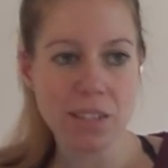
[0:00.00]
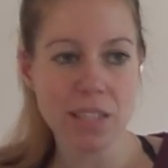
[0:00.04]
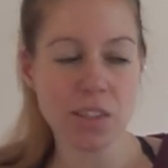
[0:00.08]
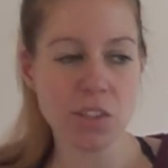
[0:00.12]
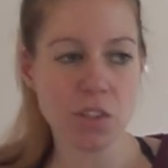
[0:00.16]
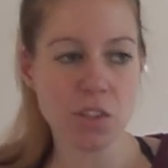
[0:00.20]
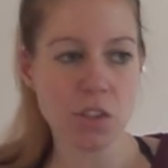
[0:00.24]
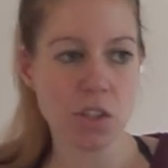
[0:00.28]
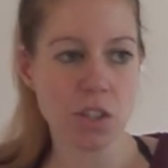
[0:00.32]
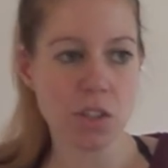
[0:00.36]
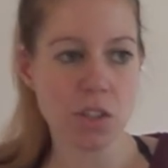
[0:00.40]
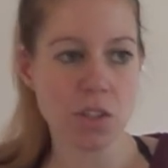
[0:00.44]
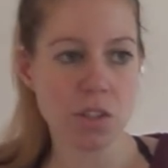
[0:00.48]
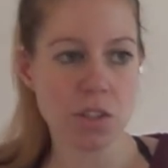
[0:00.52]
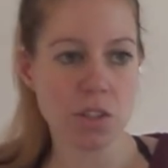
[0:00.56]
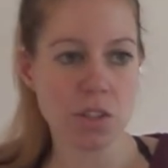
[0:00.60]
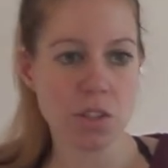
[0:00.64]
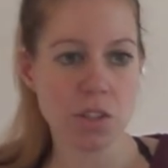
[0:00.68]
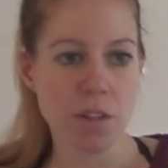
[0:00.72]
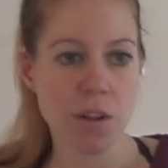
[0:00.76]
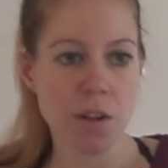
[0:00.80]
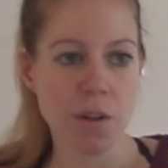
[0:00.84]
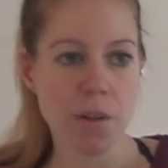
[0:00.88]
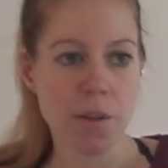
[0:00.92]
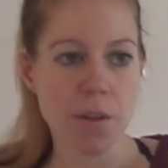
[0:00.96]
it's
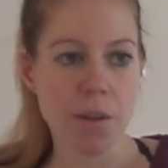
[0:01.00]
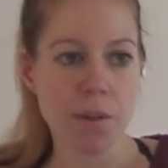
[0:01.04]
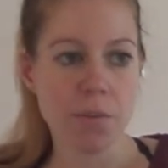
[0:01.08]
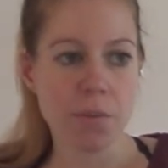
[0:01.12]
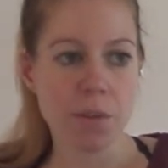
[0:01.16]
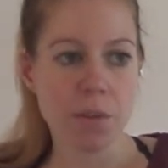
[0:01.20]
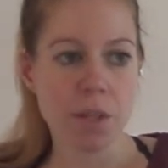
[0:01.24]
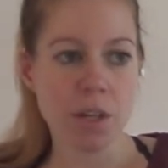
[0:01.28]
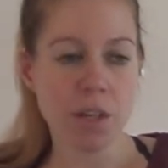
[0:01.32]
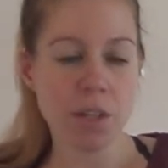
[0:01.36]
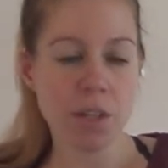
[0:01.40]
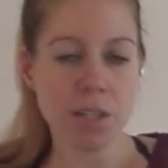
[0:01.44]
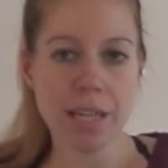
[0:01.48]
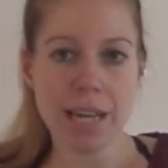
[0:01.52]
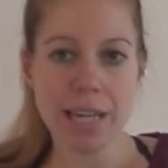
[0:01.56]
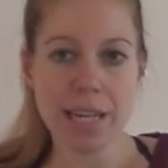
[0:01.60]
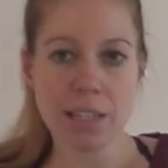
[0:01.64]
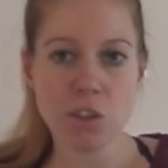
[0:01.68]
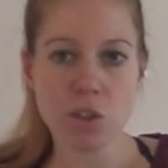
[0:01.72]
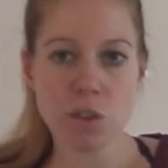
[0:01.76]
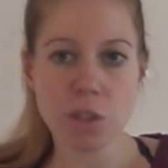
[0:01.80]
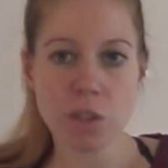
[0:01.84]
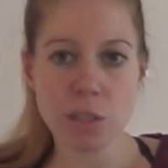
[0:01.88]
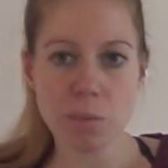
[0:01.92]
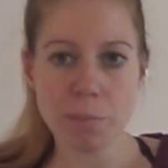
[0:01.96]
just a
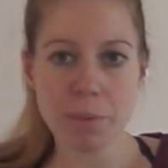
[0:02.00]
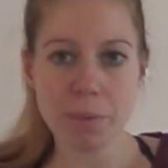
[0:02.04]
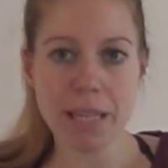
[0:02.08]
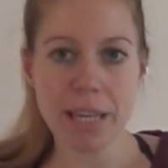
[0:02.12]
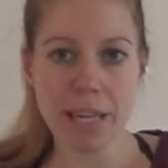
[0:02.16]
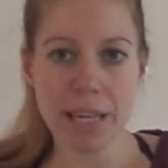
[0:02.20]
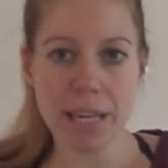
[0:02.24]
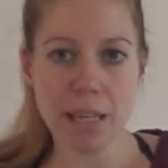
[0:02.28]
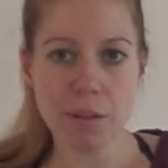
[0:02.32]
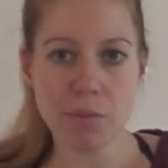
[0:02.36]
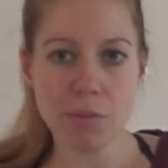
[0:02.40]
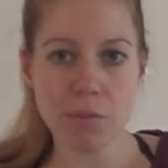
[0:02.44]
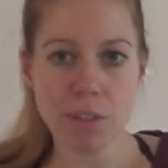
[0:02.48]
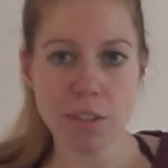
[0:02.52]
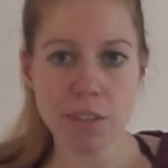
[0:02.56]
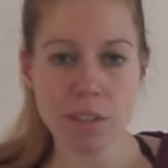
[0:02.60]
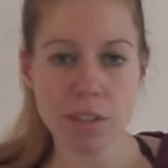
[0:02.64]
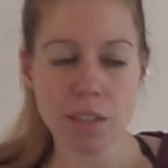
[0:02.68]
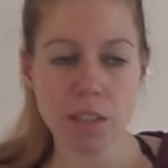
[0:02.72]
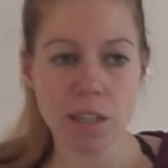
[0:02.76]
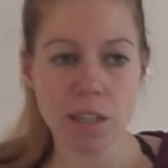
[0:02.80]
natural behavior.